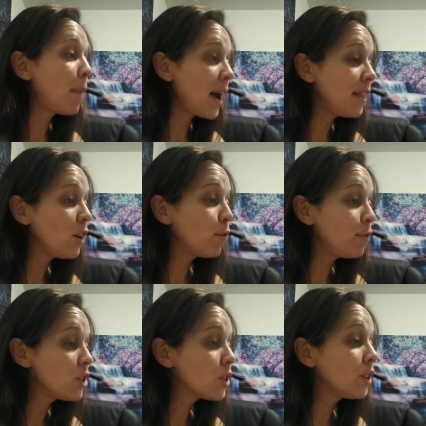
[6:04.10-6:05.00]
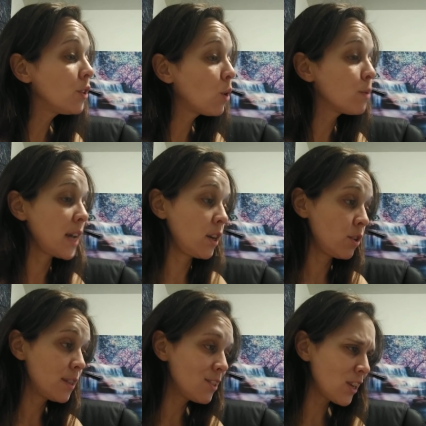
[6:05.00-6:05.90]
by the official note
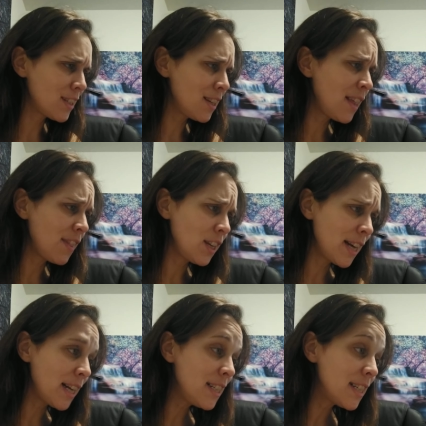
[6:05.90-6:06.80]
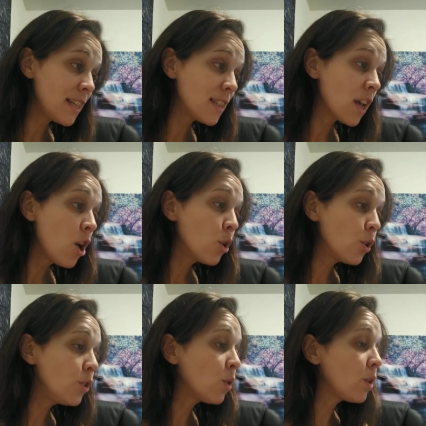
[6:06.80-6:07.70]
taker, suggested that the United States
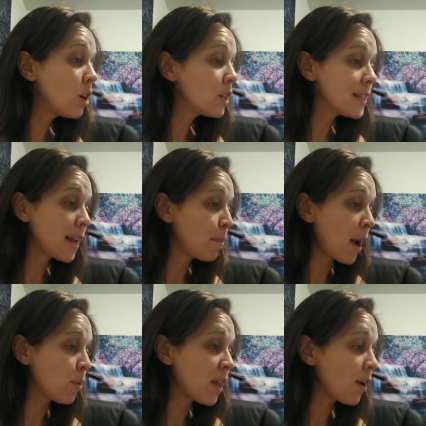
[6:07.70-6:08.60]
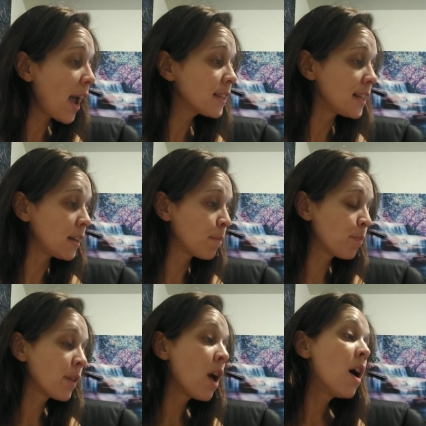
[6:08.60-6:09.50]
could no longer stand by without acting.
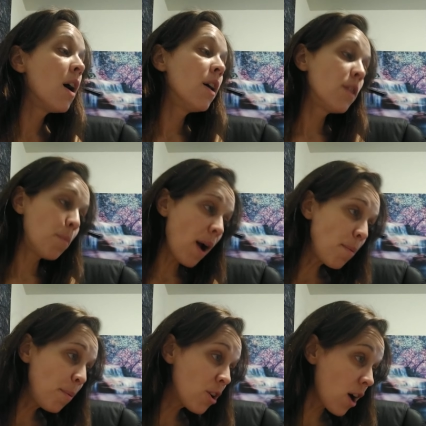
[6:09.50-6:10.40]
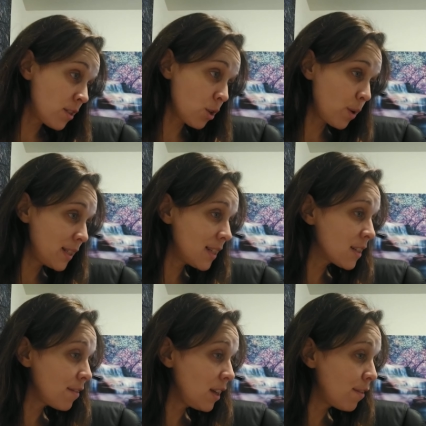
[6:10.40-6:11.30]
The probable consequences
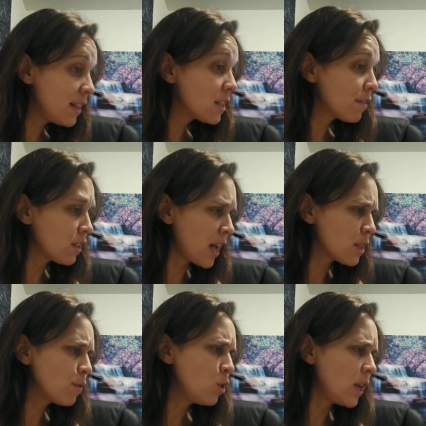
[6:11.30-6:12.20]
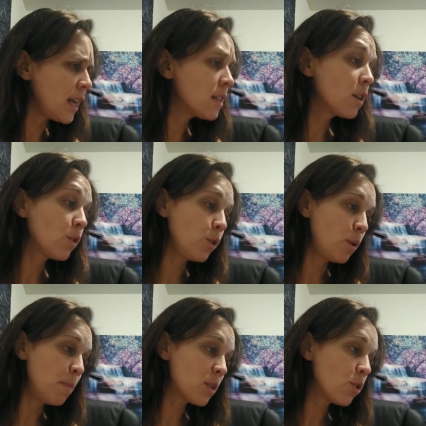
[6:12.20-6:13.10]
of the events of the last few days,
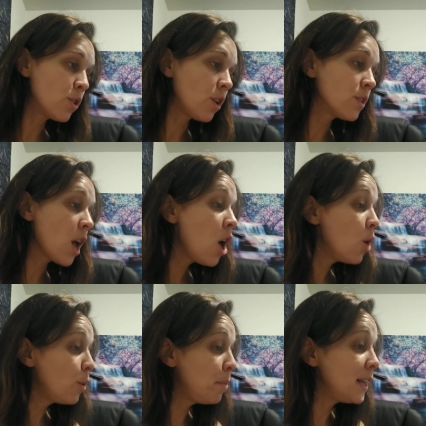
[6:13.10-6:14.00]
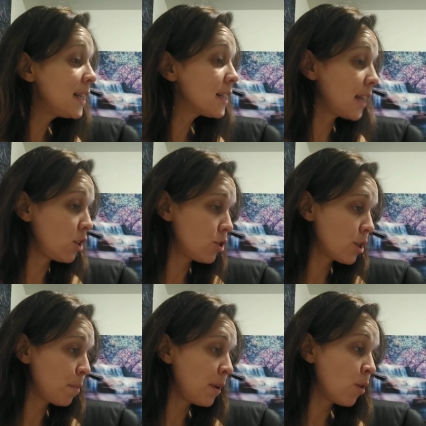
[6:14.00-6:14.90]
concluded Mr. Dulles, would be a
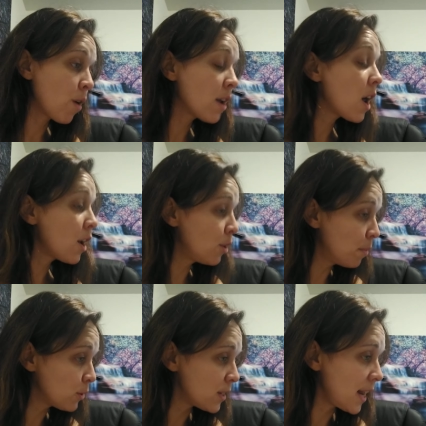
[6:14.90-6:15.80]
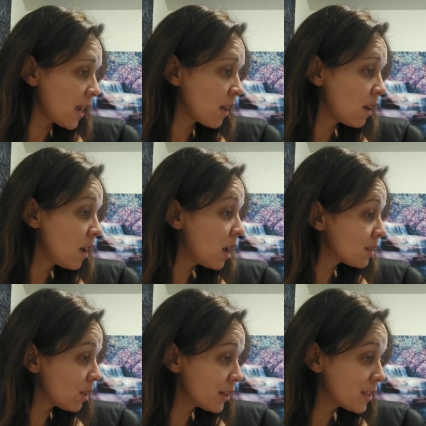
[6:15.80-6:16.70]
dictatorship in Iran under Mossadegh.
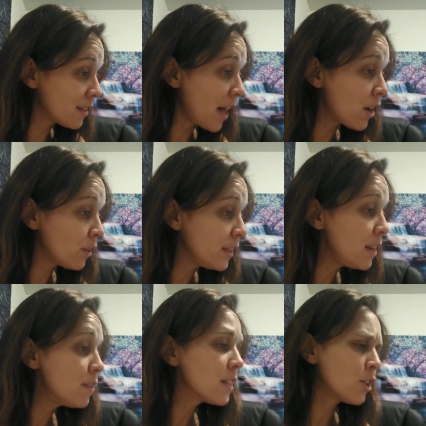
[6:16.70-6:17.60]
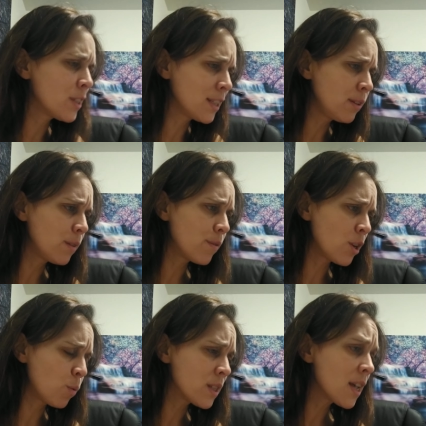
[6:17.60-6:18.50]
As long as the latter lives, there, is
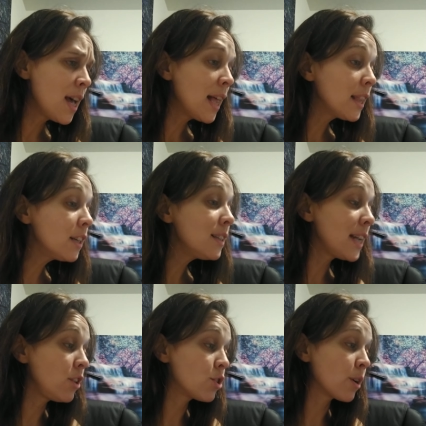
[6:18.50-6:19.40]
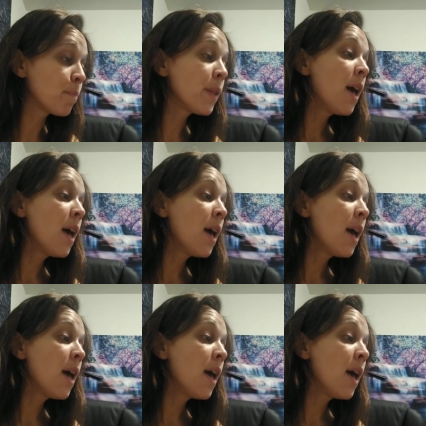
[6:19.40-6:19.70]
there was little danger.